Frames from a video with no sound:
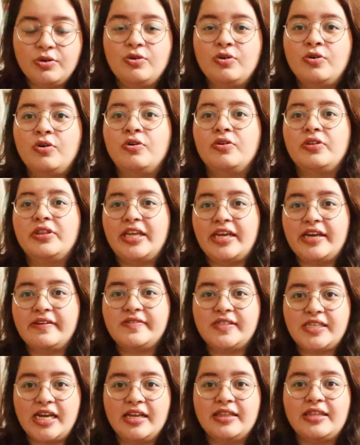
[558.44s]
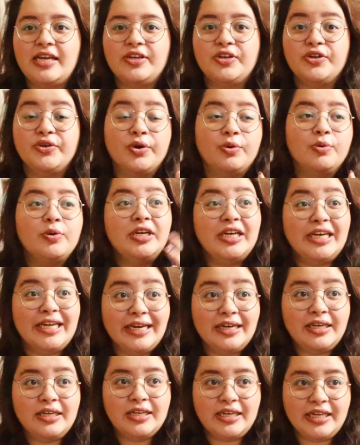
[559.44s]
though they have said that you don't
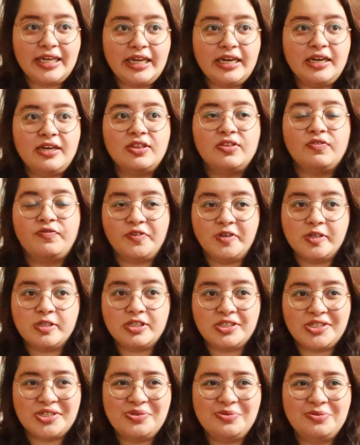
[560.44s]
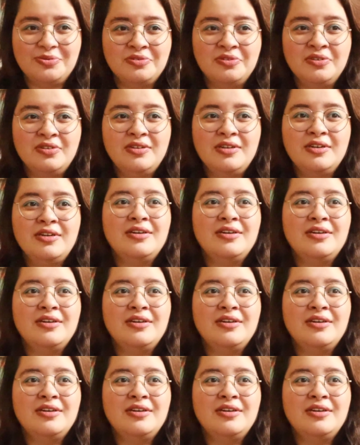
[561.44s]
need to read the first 2,